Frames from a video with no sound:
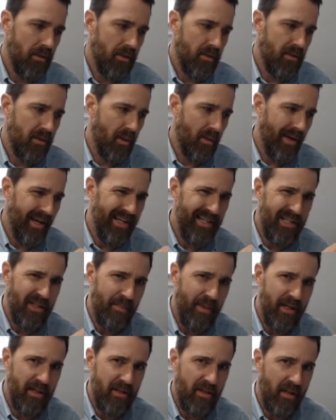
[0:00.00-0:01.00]
So as
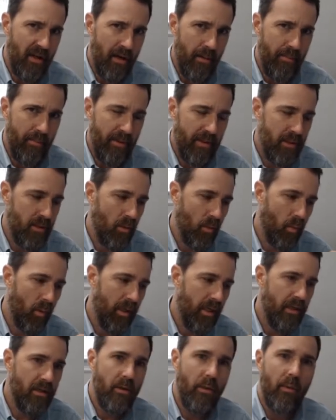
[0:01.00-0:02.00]
speech therapists,
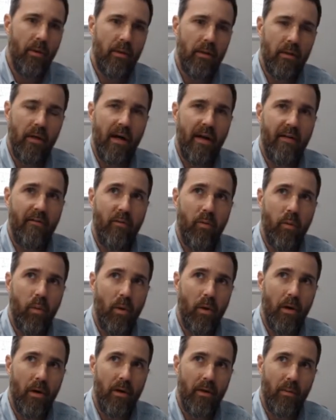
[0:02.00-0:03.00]
we do a lot of
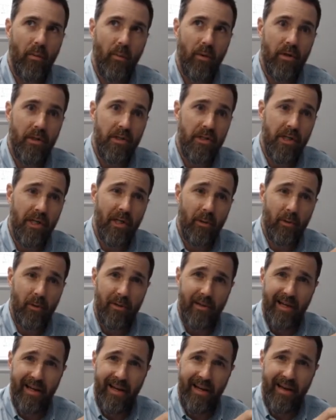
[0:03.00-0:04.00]
work with
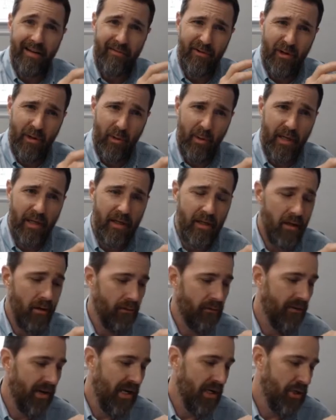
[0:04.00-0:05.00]
children that have
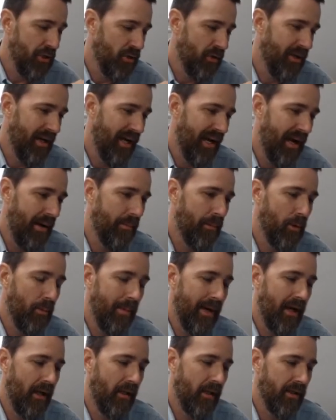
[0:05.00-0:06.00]
craniofacial
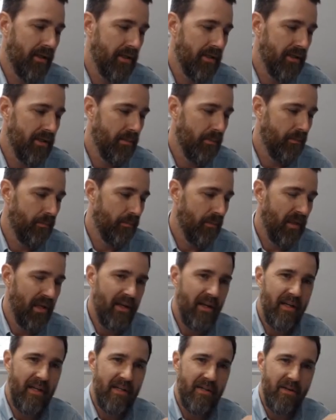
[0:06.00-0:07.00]
abnormalities.
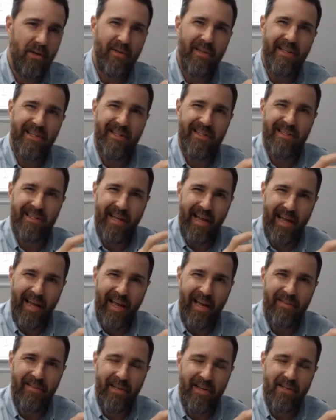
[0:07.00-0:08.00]
So
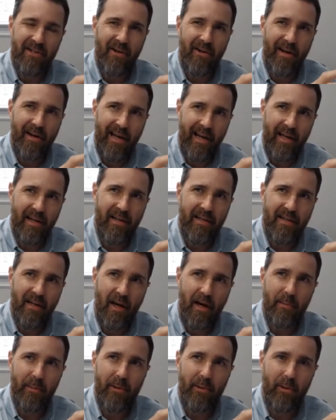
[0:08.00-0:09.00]
these are
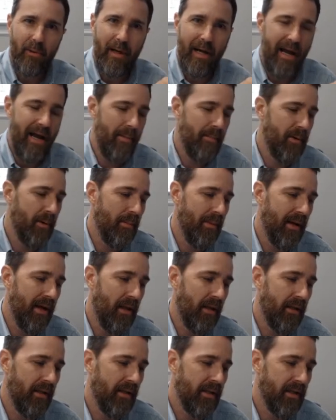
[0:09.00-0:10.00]
anatomical
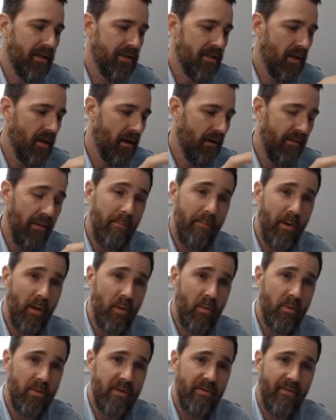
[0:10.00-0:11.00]
abnormalities of the
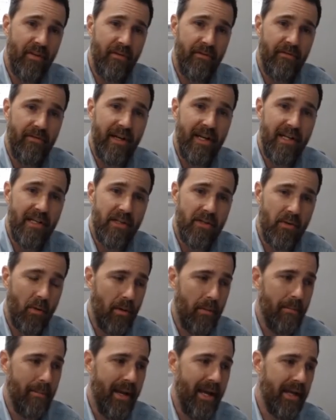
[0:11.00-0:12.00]
bones of the face
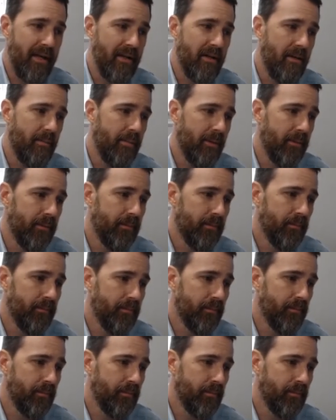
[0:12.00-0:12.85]
or mandible.